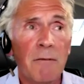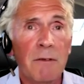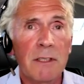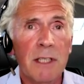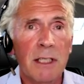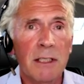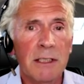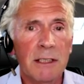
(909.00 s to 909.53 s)

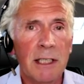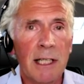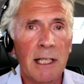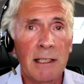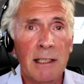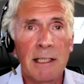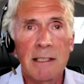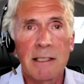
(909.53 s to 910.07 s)
conversational
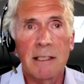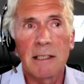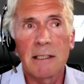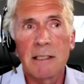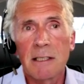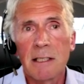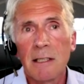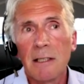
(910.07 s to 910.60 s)

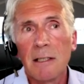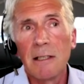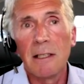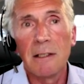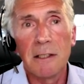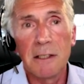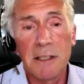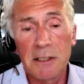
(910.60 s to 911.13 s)
analytics
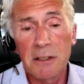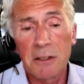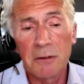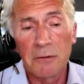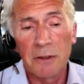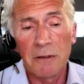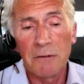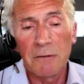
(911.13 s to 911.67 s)
in the
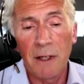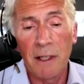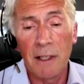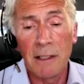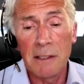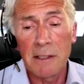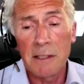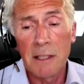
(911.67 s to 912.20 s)
discovery
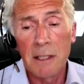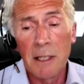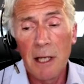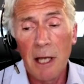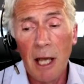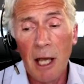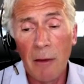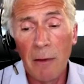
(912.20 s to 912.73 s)
phase.
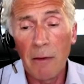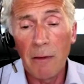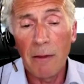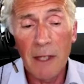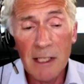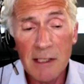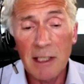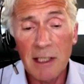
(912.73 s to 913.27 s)
And
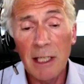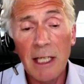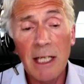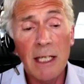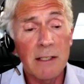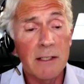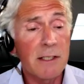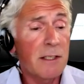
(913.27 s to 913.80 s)
this
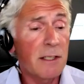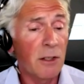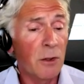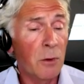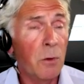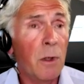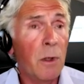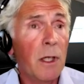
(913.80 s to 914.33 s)
leads
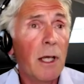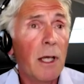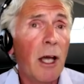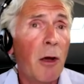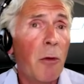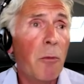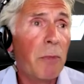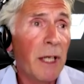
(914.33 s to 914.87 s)
to
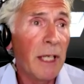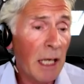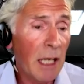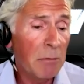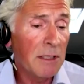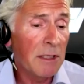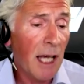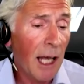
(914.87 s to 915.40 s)
um, being
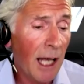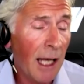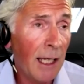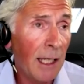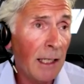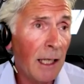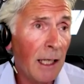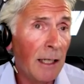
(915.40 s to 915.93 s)
able to
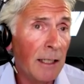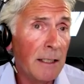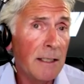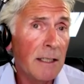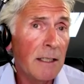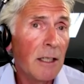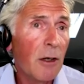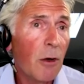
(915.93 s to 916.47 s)

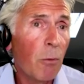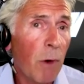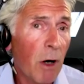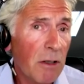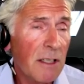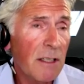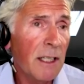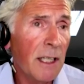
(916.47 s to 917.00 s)
highlight
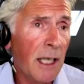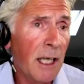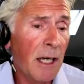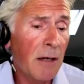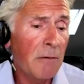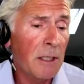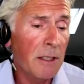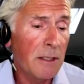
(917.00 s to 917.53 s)
what are the
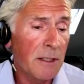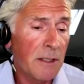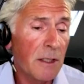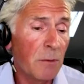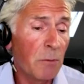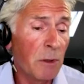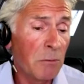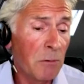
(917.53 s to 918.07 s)
areas
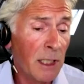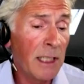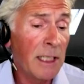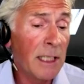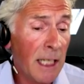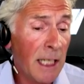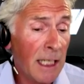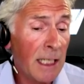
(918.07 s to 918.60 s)
that we really
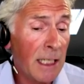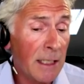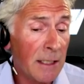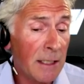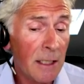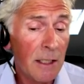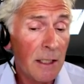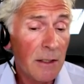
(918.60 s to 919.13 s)

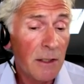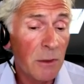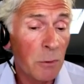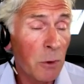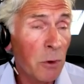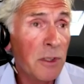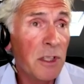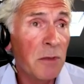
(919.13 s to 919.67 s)
need to
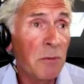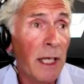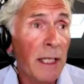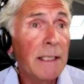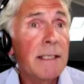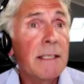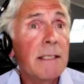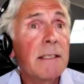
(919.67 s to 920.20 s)

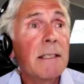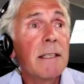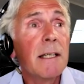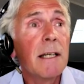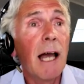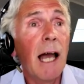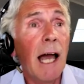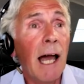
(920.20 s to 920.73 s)
automate
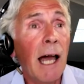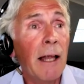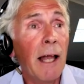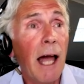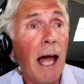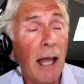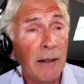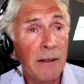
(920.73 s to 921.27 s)
uh,
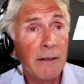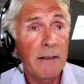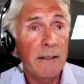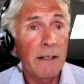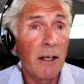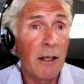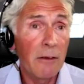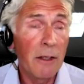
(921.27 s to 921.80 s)
and
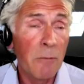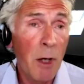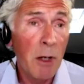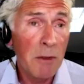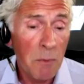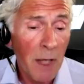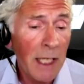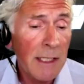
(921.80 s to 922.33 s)
at the
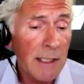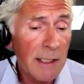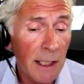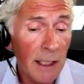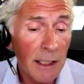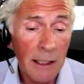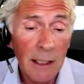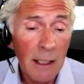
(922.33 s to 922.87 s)
most
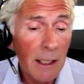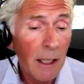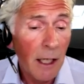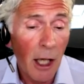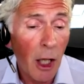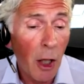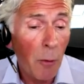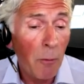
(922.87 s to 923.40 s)
basic,
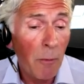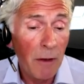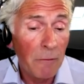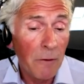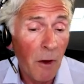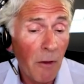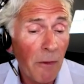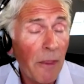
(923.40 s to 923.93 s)
um,
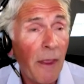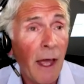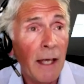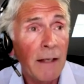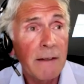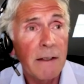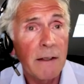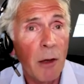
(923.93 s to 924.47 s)
if not
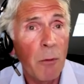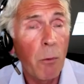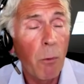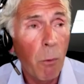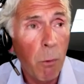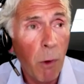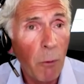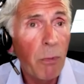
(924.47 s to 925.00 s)
that, then
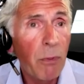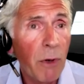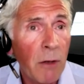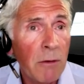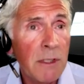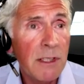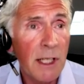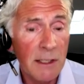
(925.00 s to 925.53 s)
what
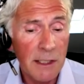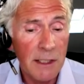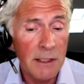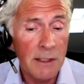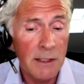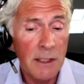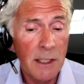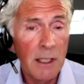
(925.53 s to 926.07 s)

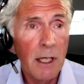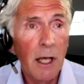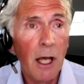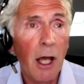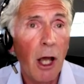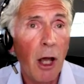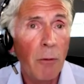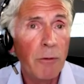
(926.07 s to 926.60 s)
processes
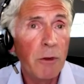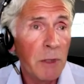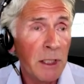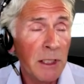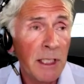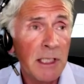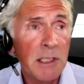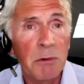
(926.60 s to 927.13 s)
uh, do we
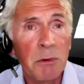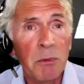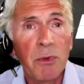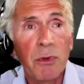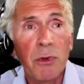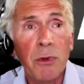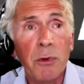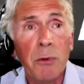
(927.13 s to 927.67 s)
need to
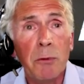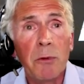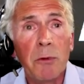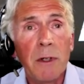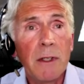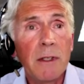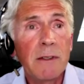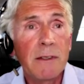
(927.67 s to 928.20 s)
improve
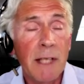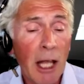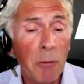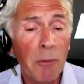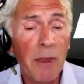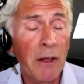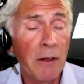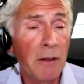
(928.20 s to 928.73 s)
to
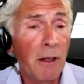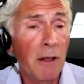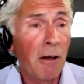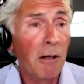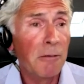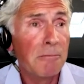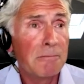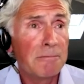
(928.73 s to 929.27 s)
help that
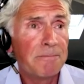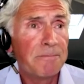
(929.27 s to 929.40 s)
along?